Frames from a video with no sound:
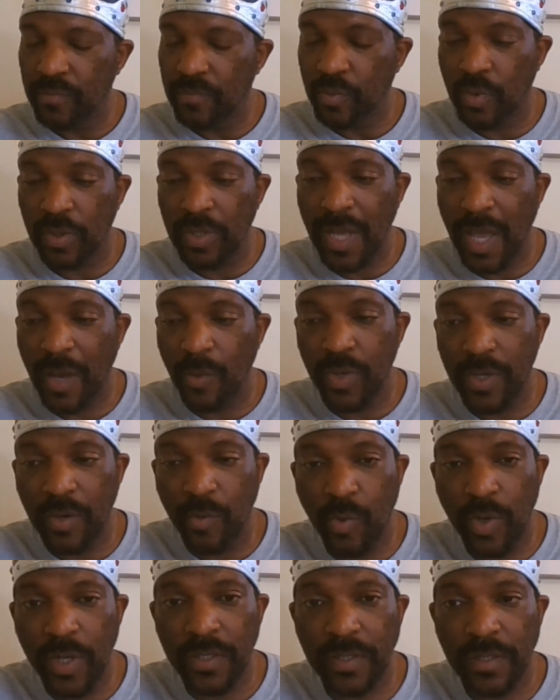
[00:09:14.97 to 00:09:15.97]
Well, now we
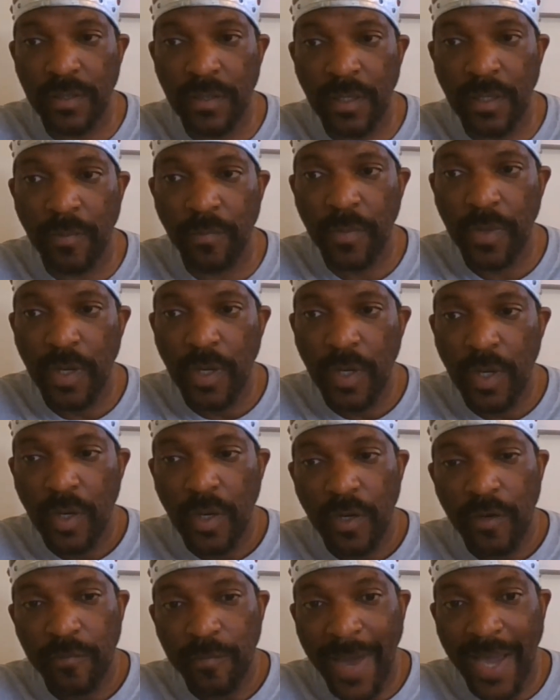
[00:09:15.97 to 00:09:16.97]
go into,
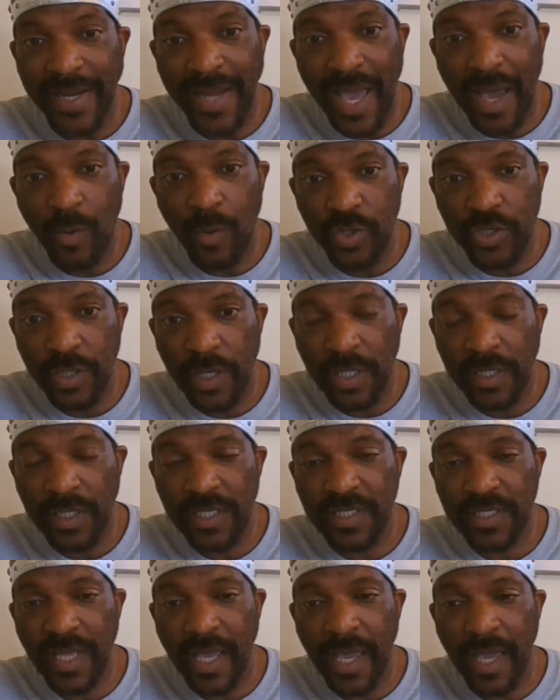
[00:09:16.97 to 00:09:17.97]
by now we should
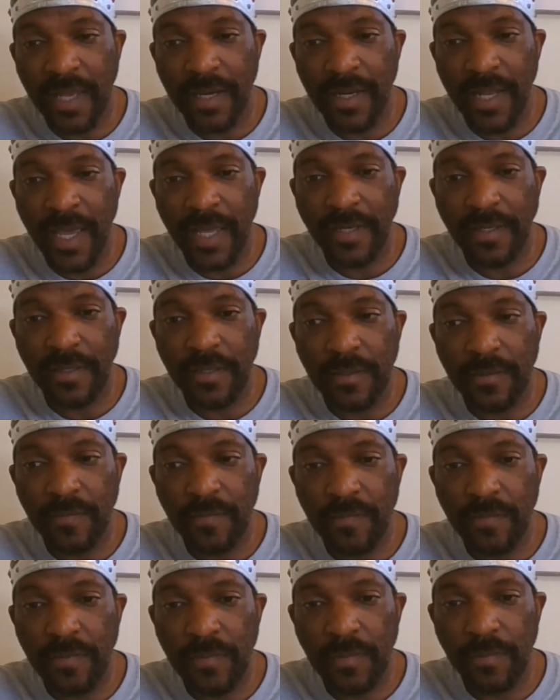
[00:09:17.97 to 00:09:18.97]
understand that
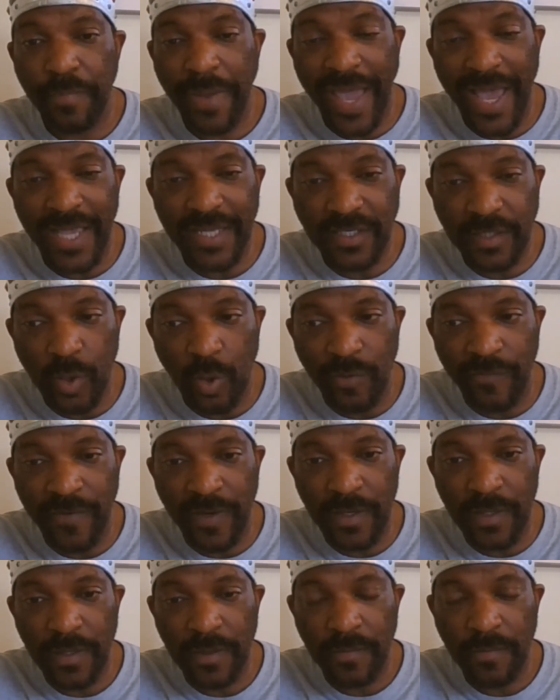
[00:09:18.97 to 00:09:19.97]

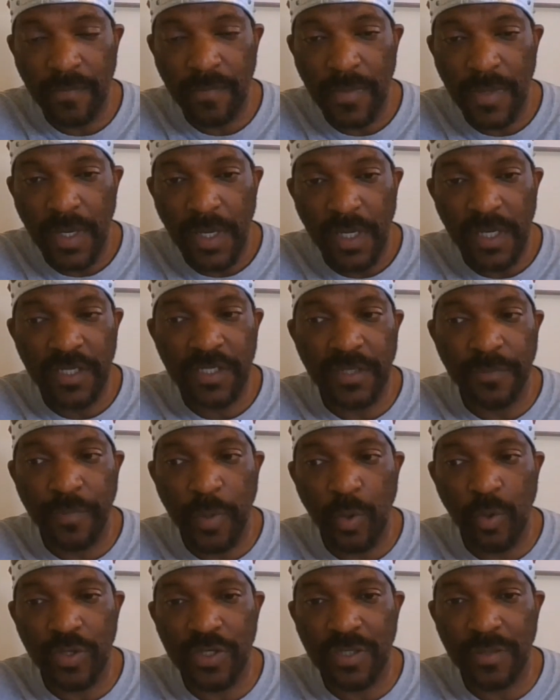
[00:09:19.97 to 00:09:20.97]
Passover is
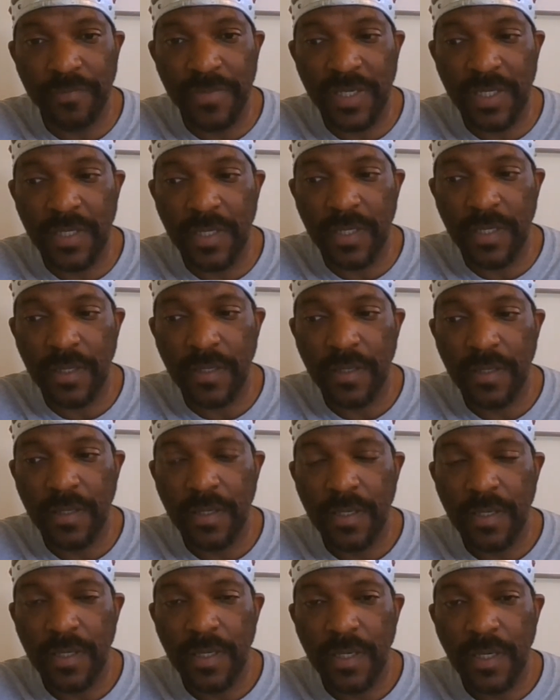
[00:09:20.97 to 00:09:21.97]
supposed to be
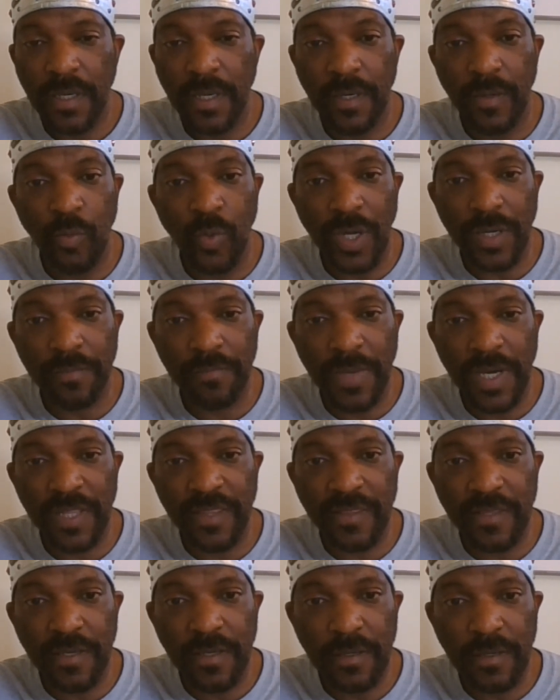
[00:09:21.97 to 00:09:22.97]
in what
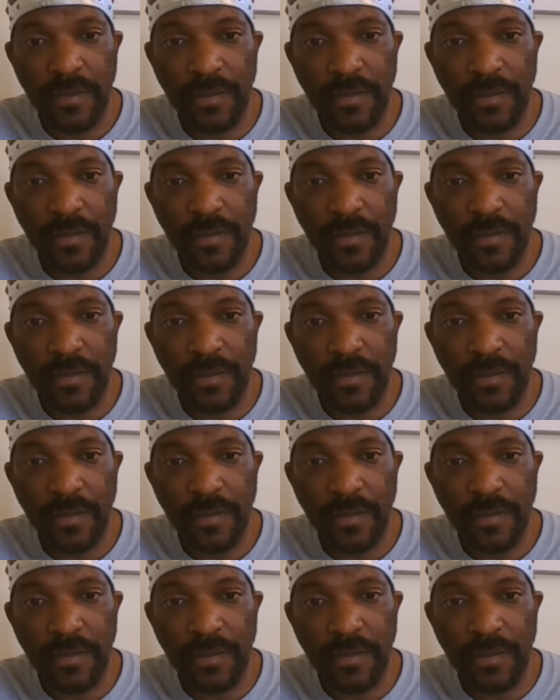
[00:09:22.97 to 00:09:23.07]
month?